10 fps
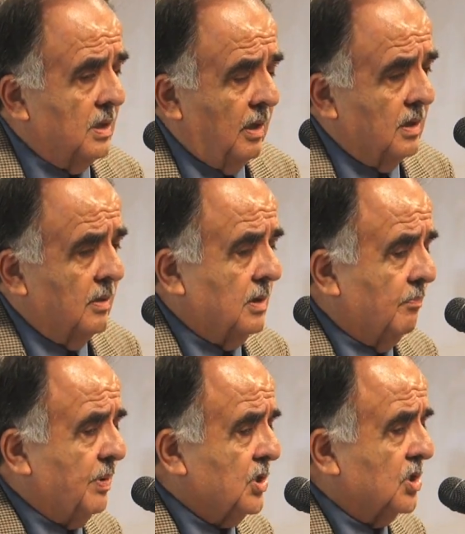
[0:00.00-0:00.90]
The, the,
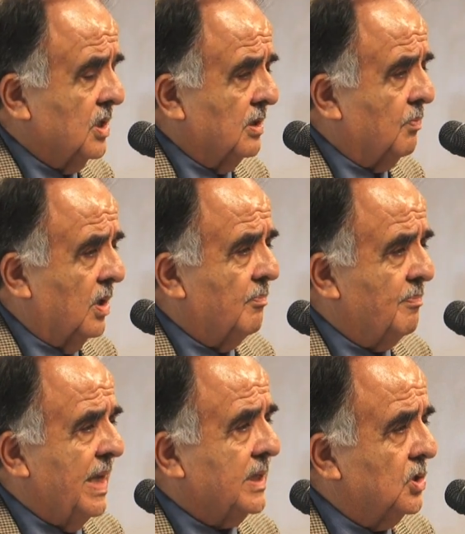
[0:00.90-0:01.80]
the pictures of the
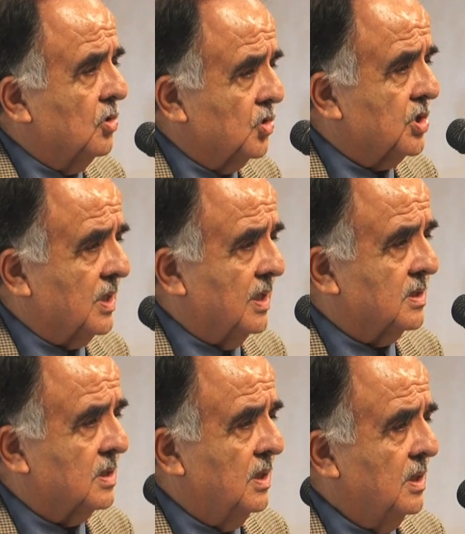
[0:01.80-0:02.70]
barn make no
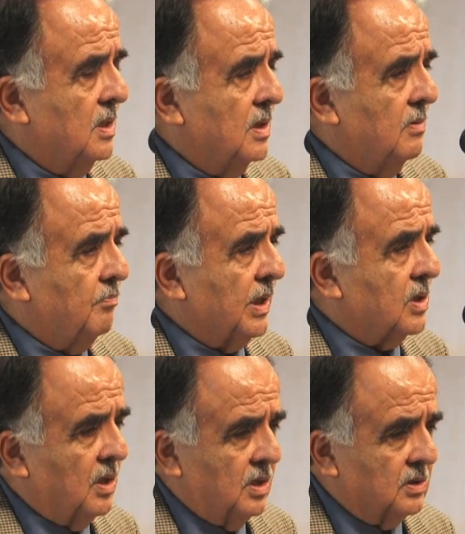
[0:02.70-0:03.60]
sense
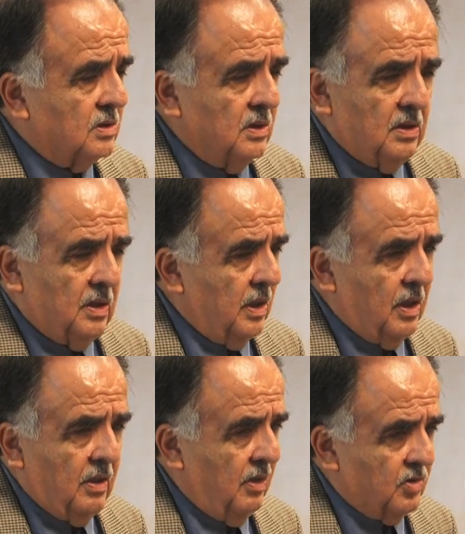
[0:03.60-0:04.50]
because
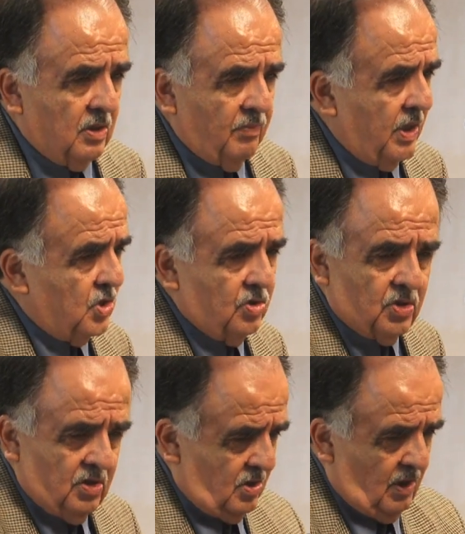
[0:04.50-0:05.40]
if somebody
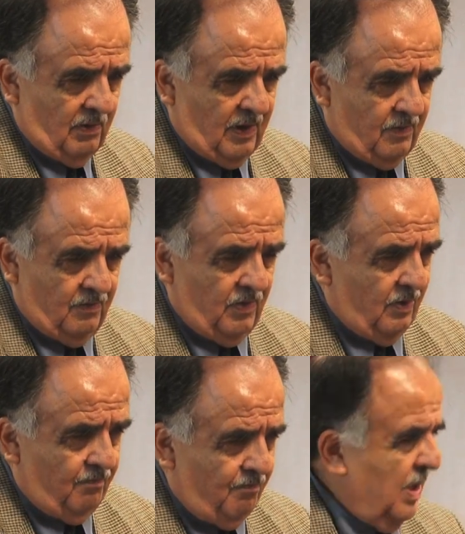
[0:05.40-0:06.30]
shoots you, it's going to
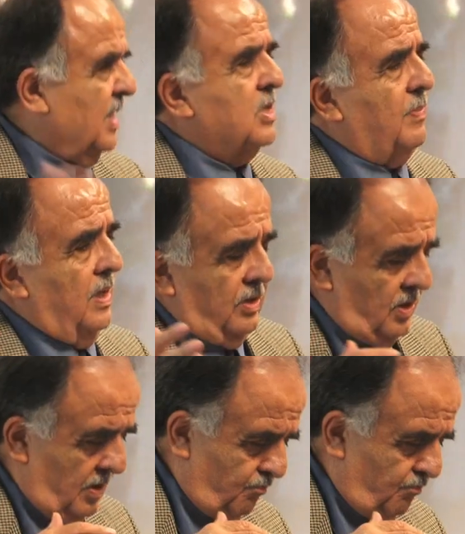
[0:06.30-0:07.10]
the blood spatter is going